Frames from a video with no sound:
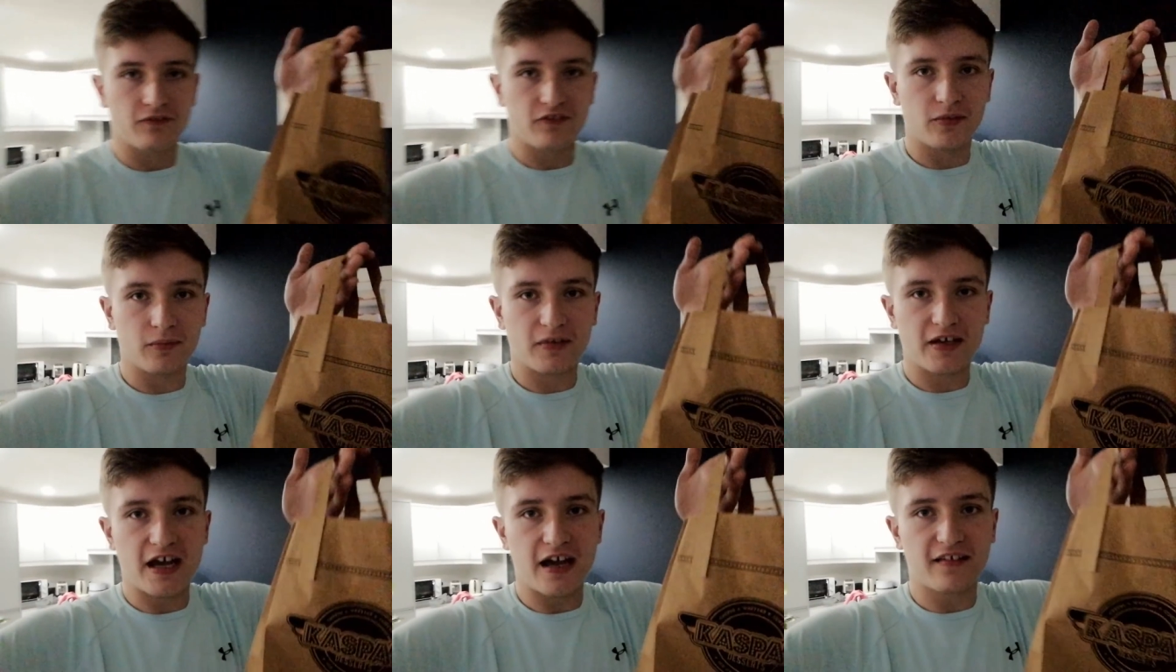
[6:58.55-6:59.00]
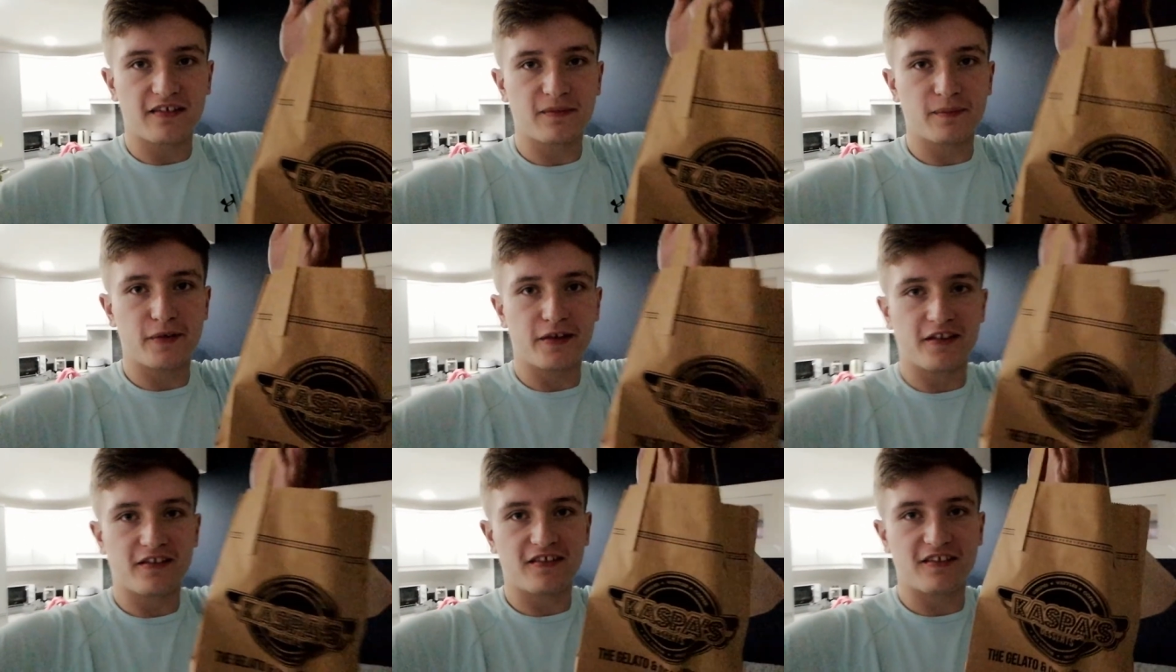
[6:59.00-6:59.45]
from
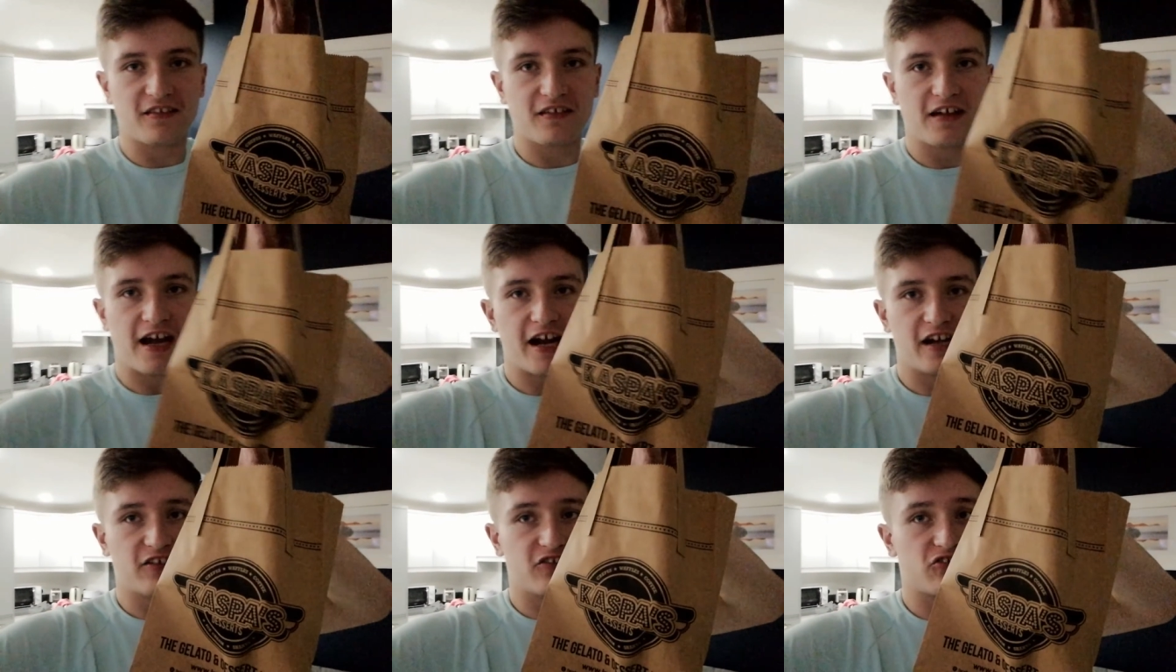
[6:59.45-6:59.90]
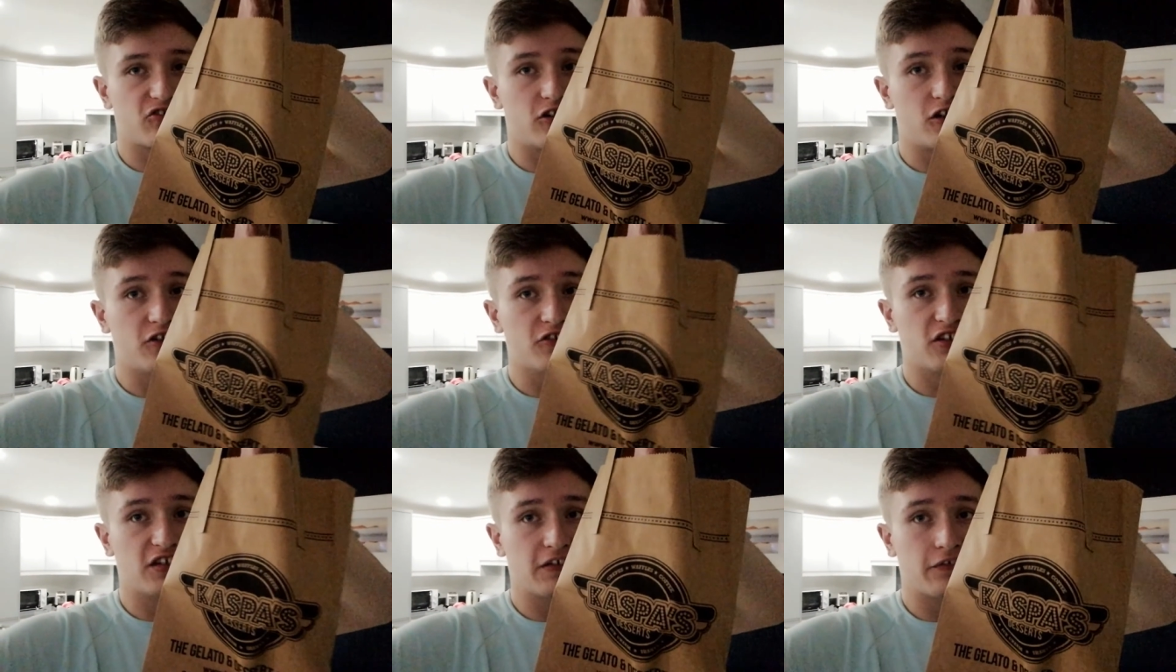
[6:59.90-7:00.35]
Casper's. I'm just
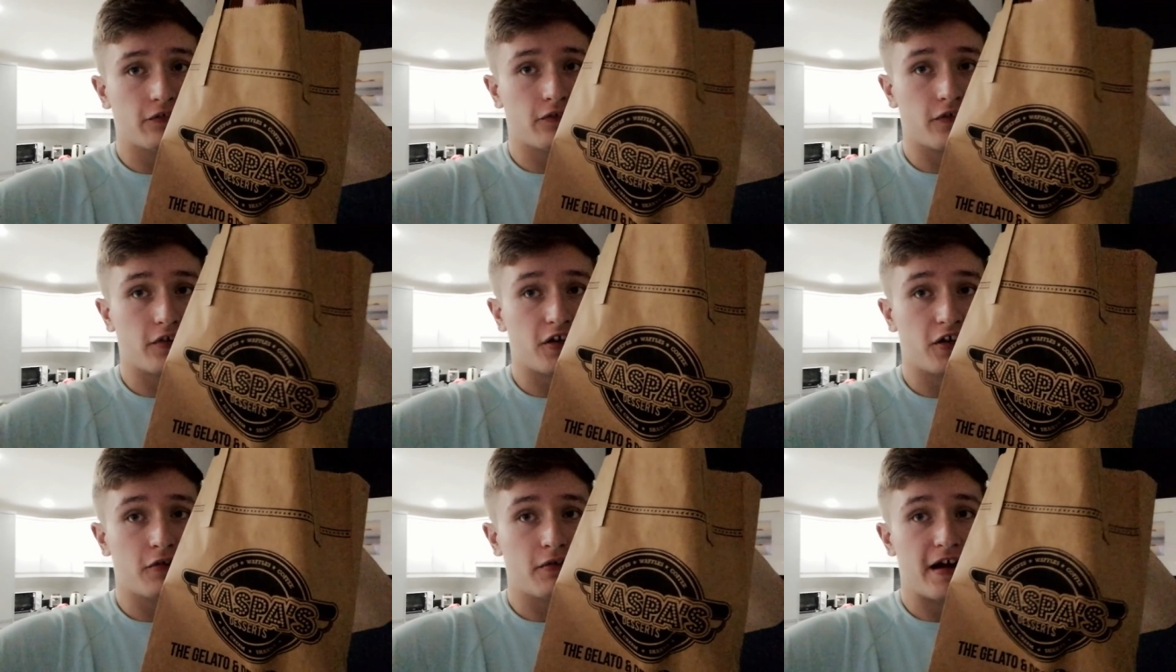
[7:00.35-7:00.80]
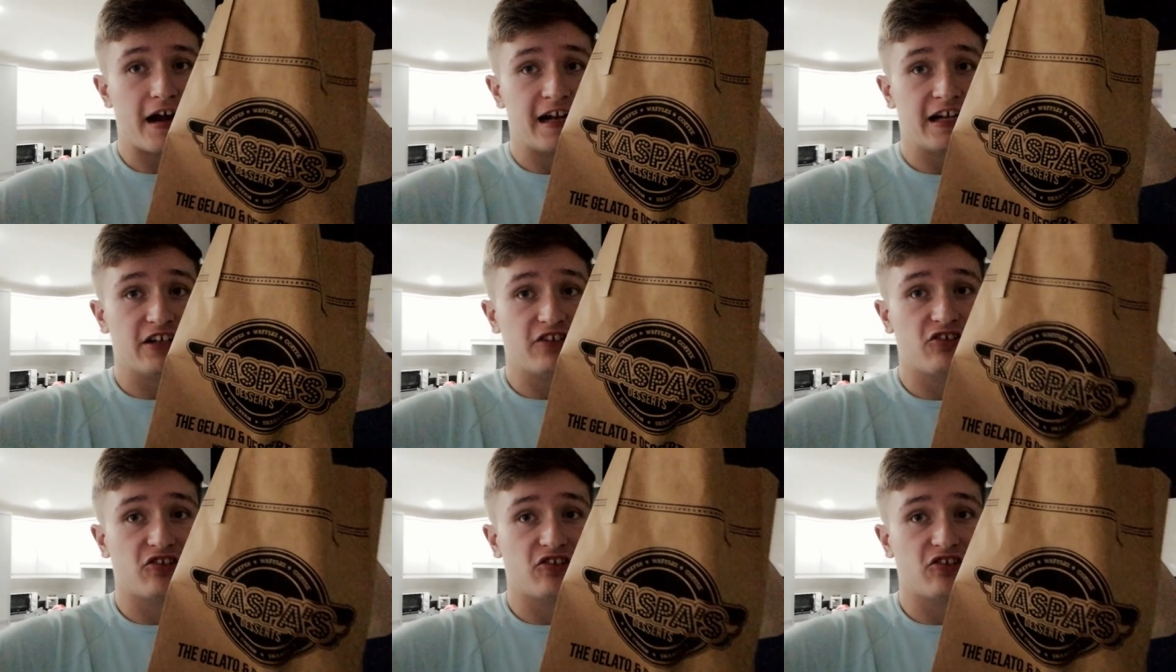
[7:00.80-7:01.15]
going on Deliveroo and it's